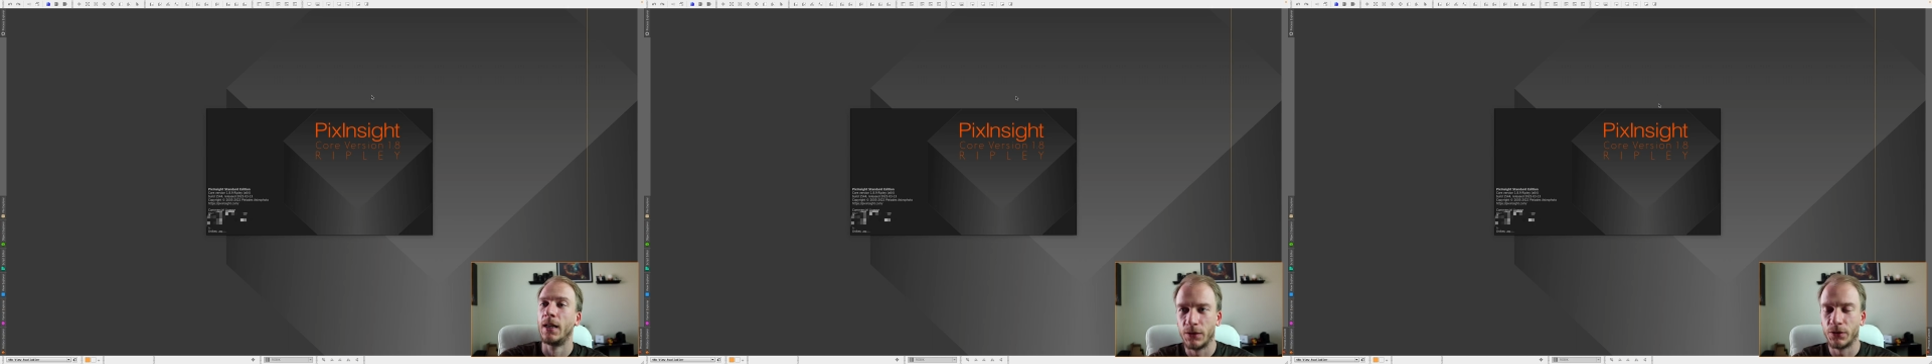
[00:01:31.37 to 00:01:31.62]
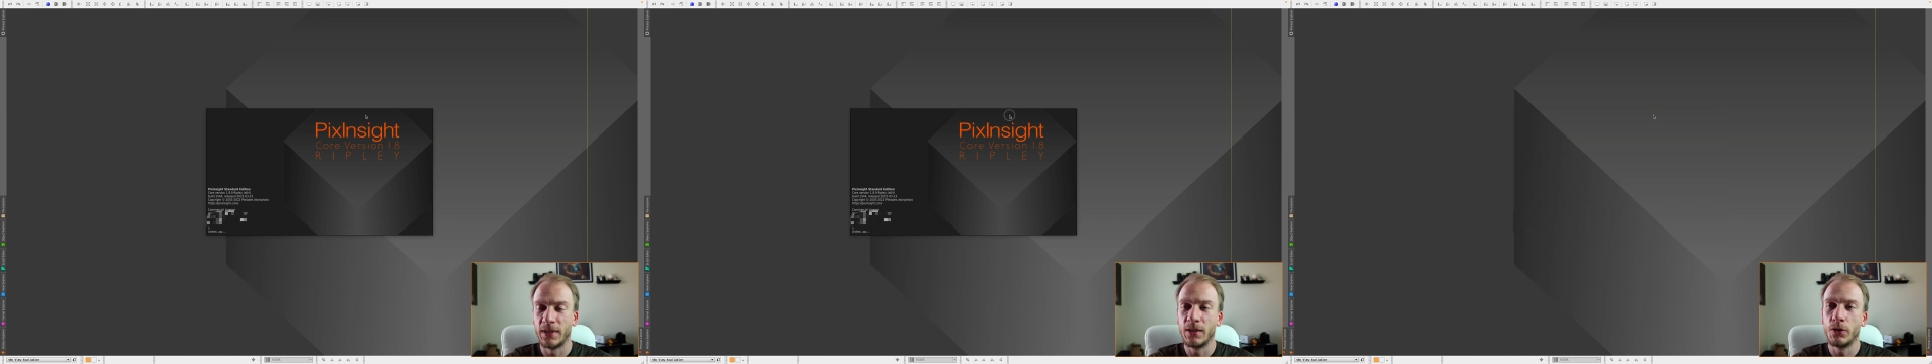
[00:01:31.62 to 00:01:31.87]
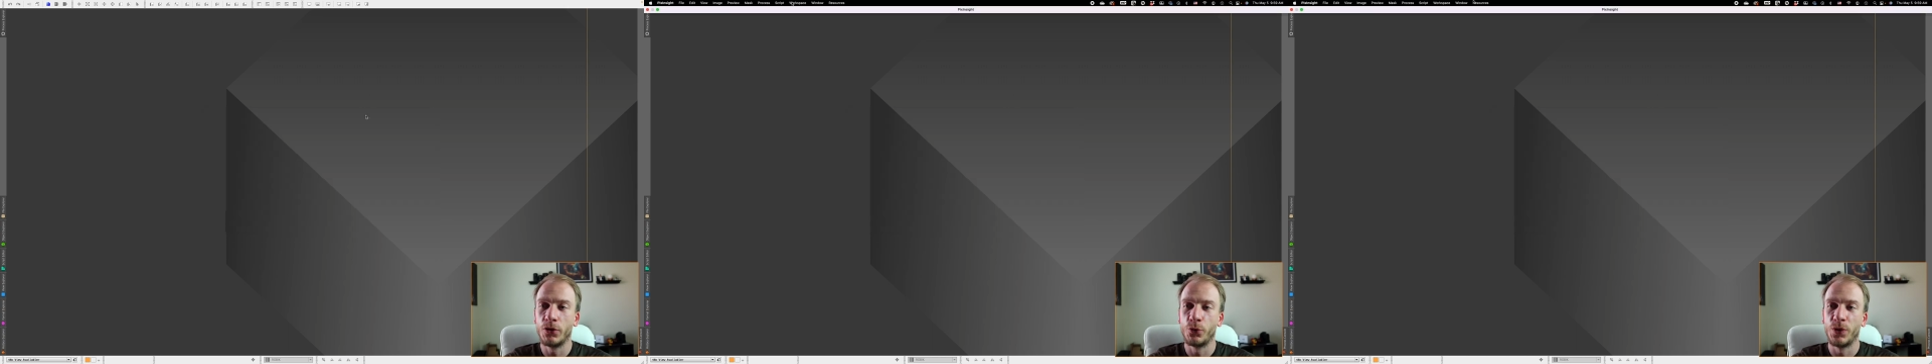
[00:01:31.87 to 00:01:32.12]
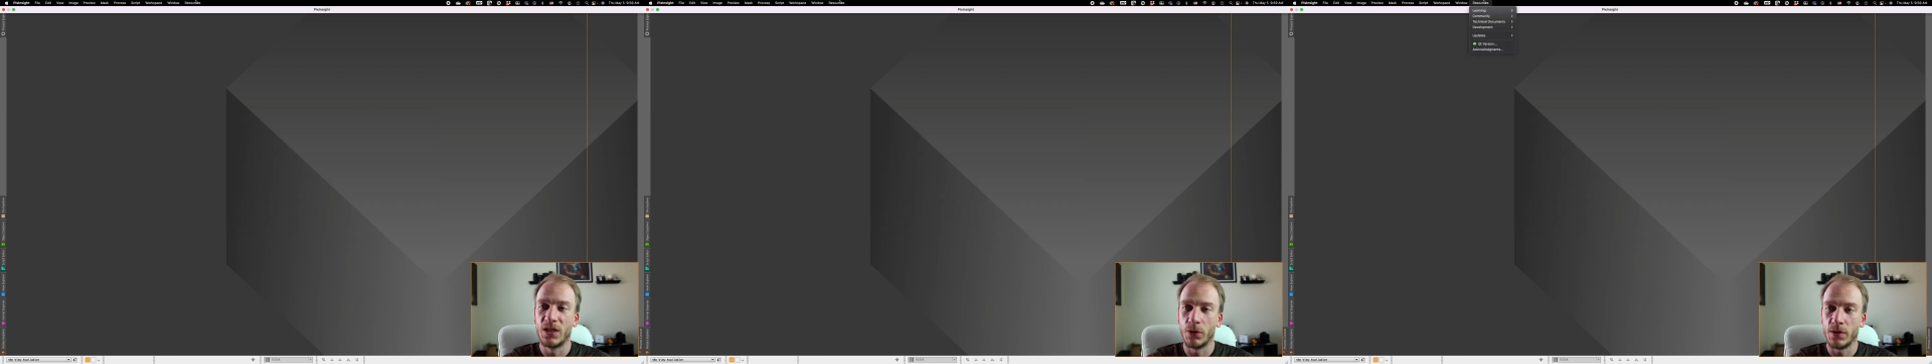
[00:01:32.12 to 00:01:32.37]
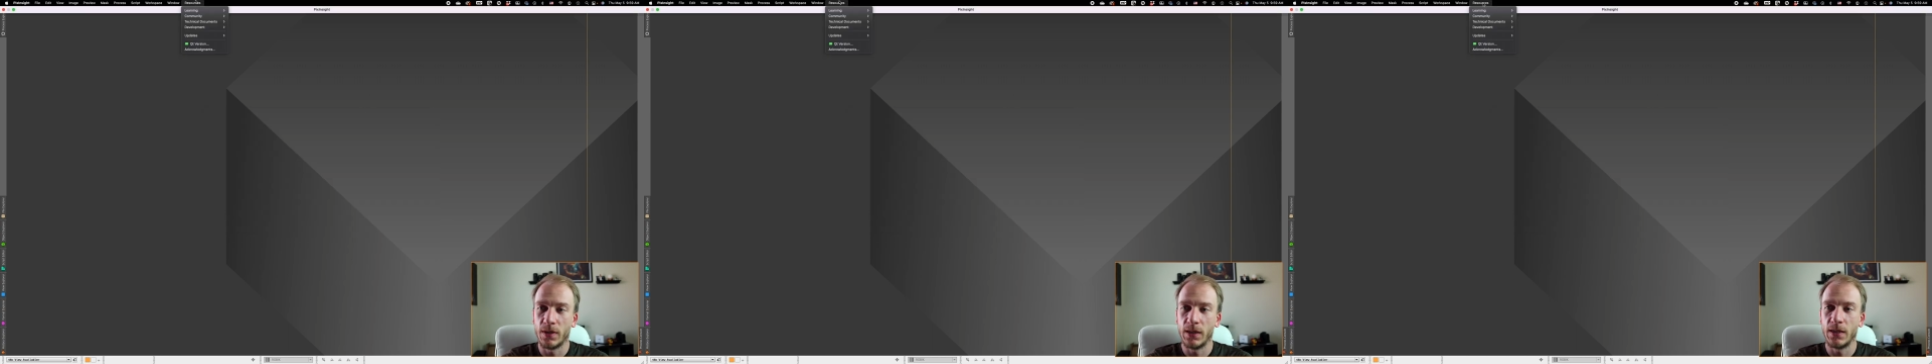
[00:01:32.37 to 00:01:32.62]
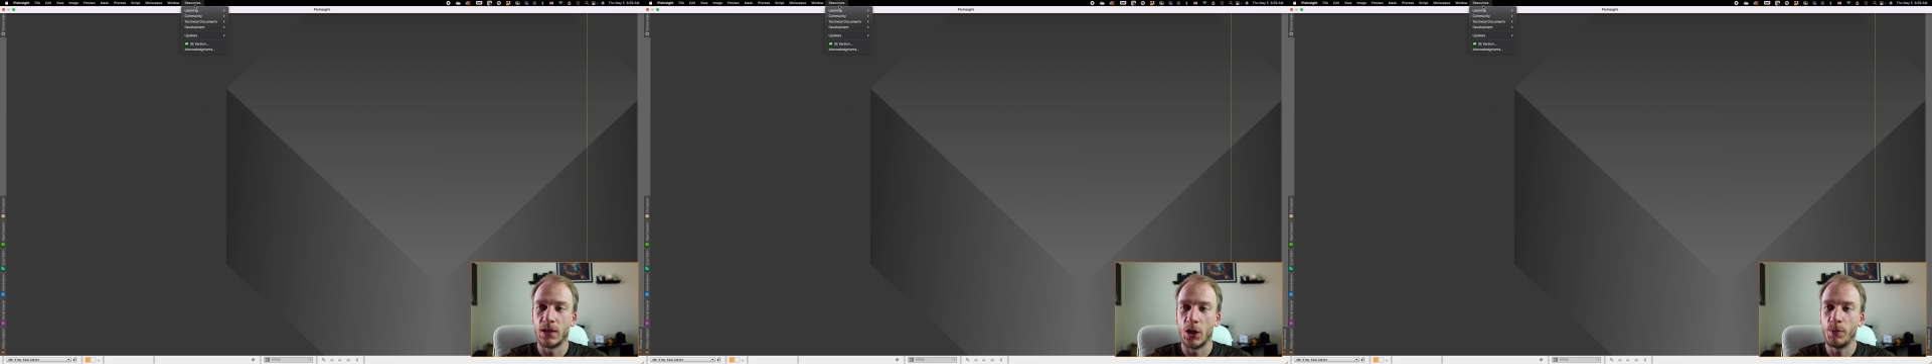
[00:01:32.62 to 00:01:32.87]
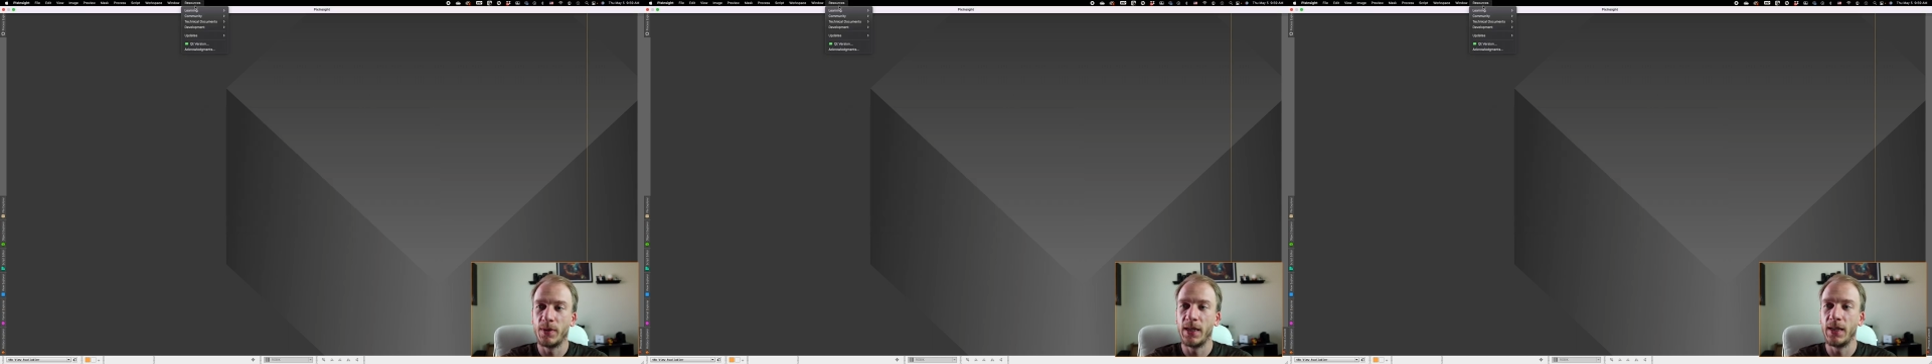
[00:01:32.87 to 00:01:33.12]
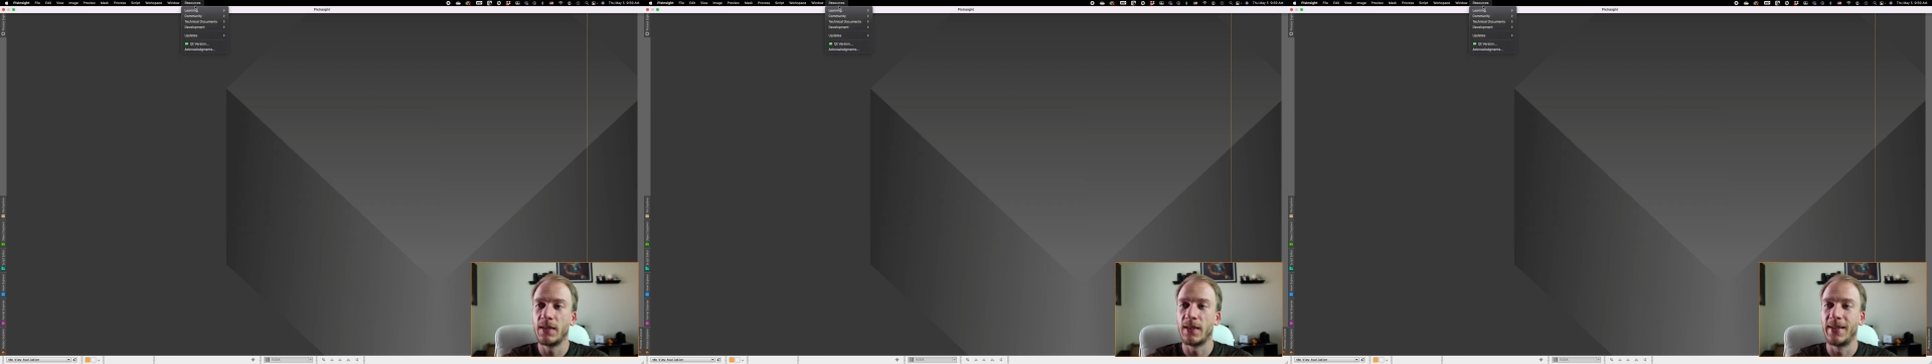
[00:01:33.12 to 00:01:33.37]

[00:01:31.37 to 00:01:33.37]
So then go to resources, updates,